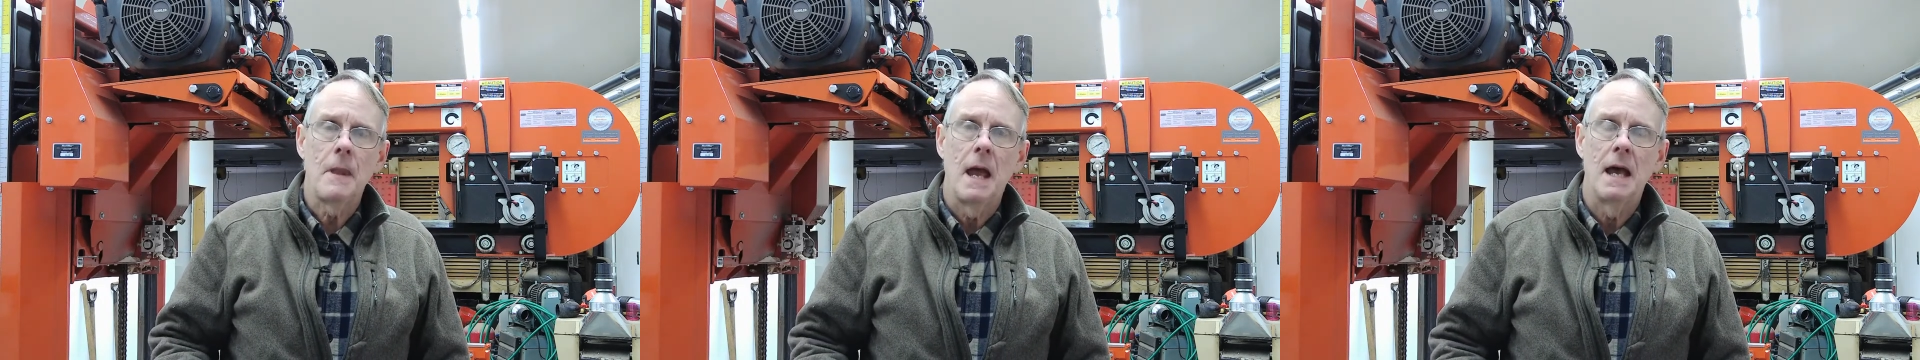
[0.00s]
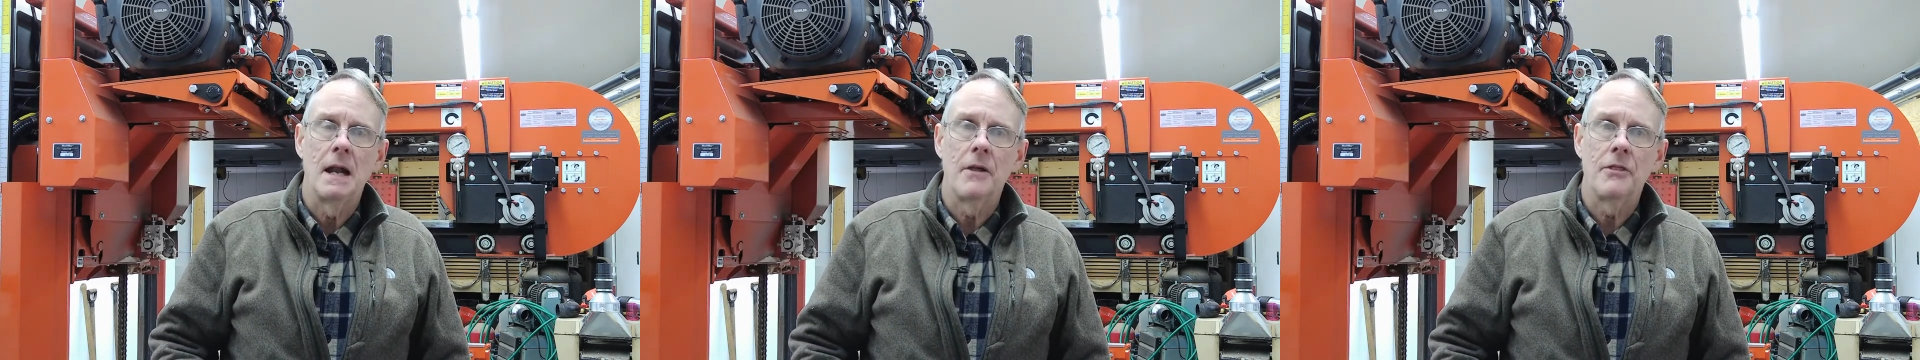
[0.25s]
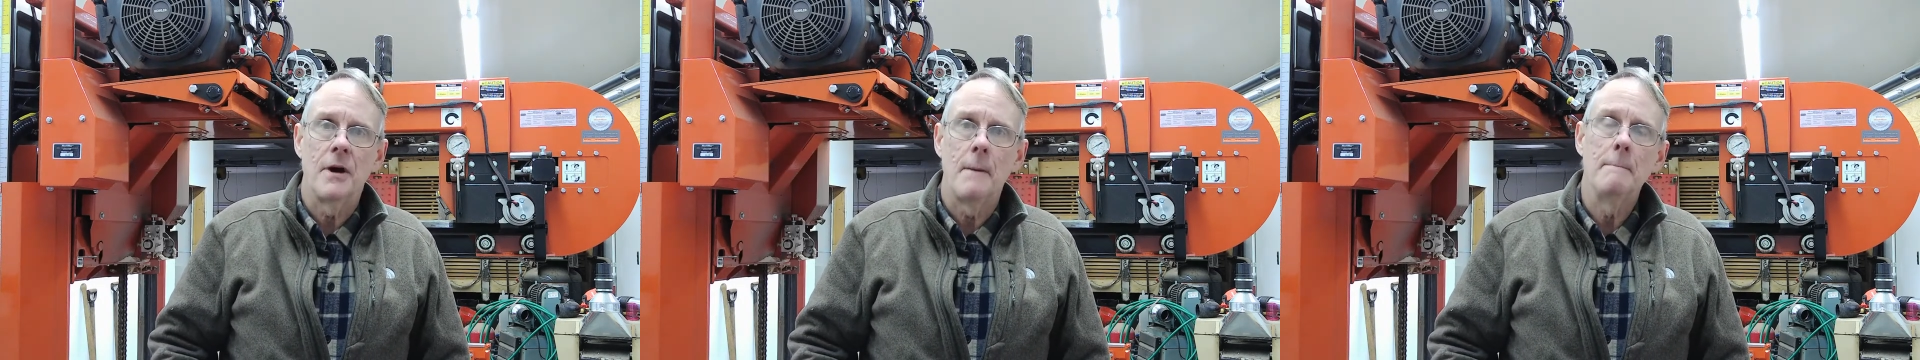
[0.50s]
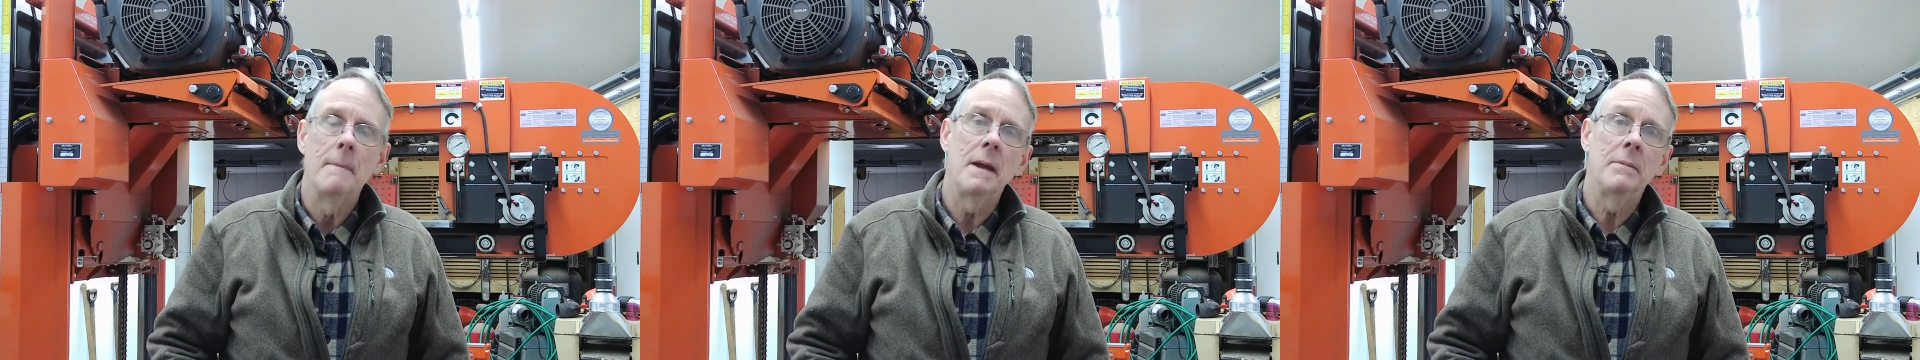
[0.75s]
and I
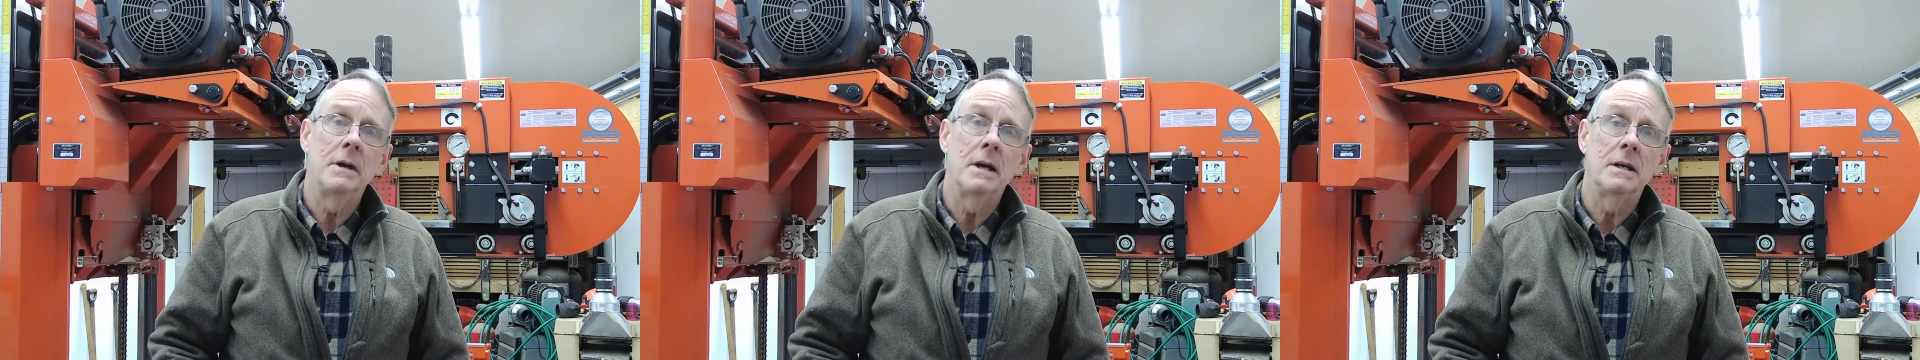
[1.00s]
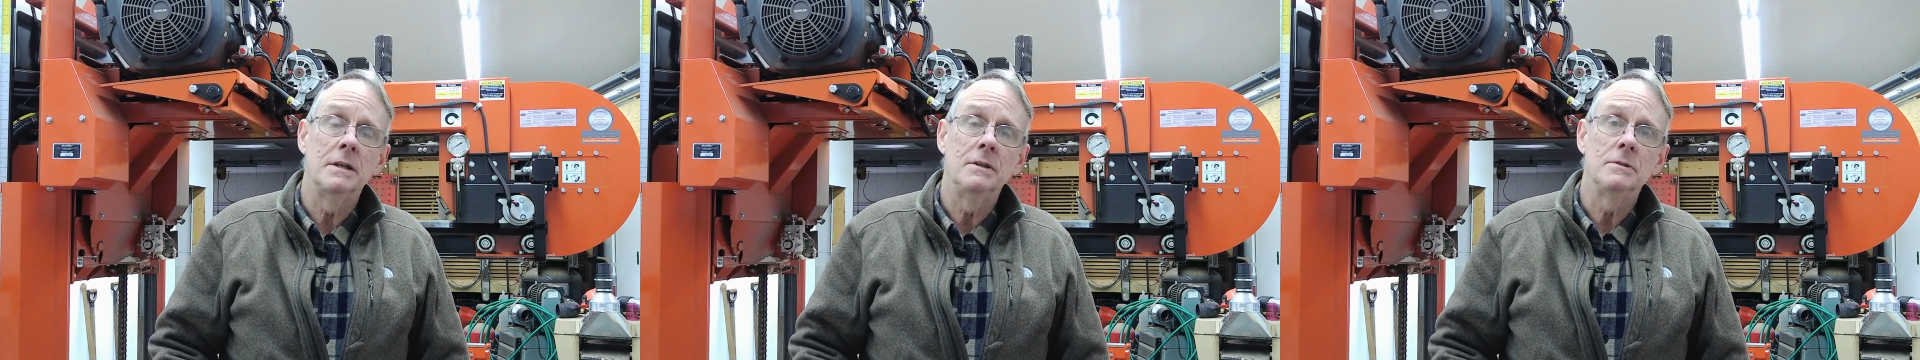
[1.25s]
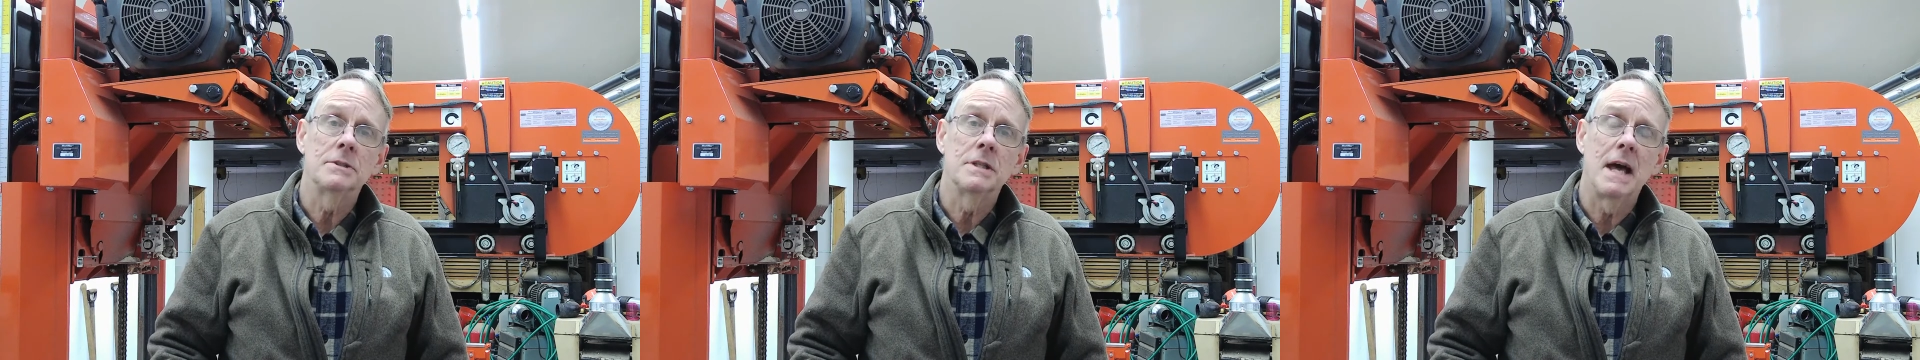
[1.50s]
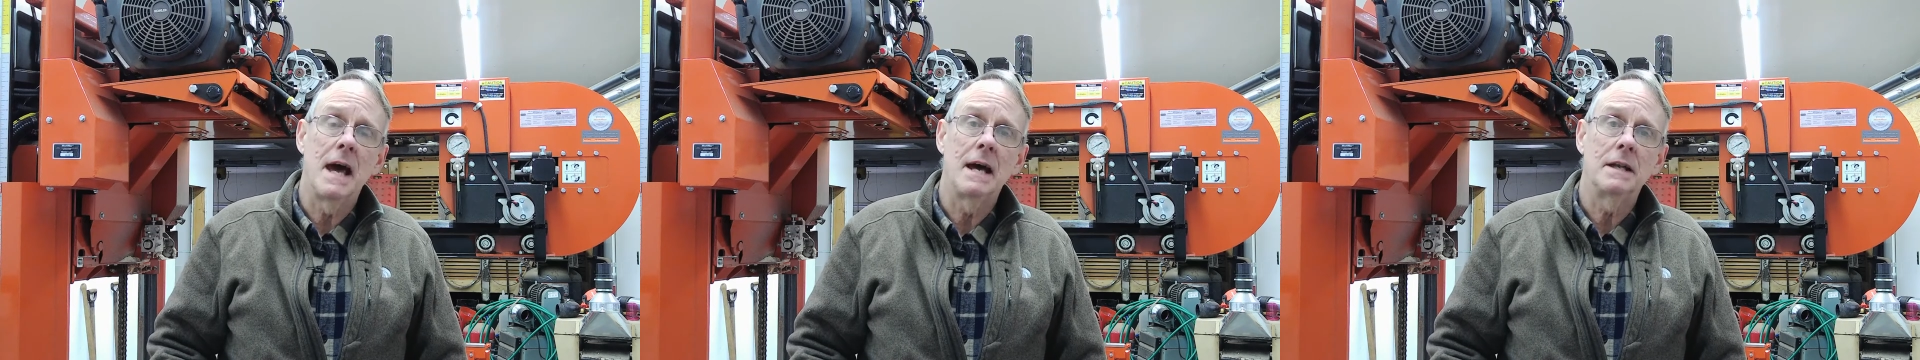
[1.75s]
thought maybe I could use
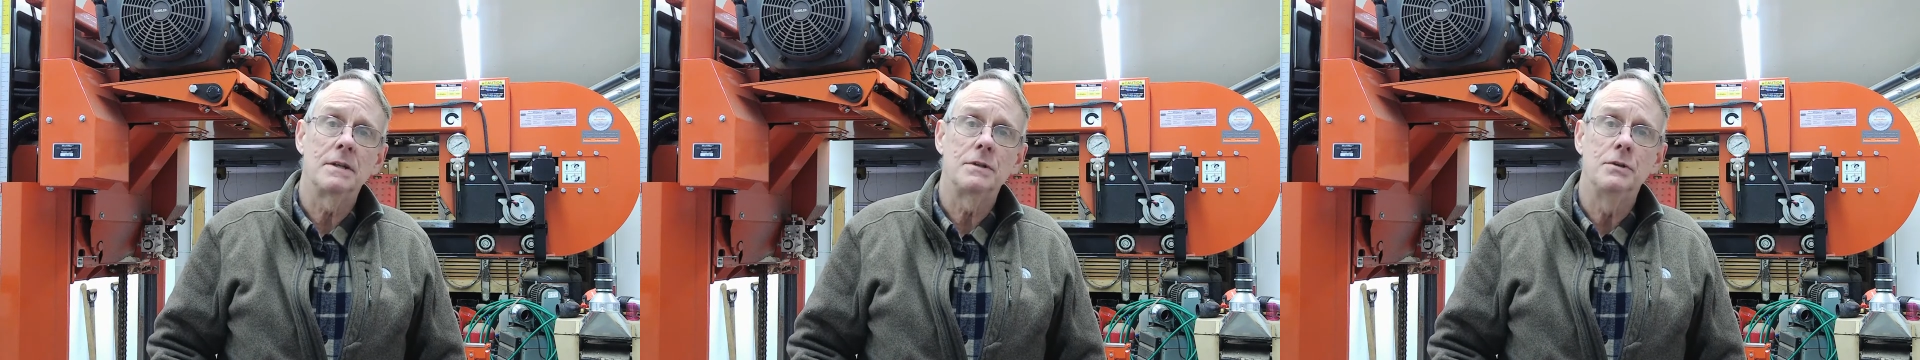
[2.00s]
that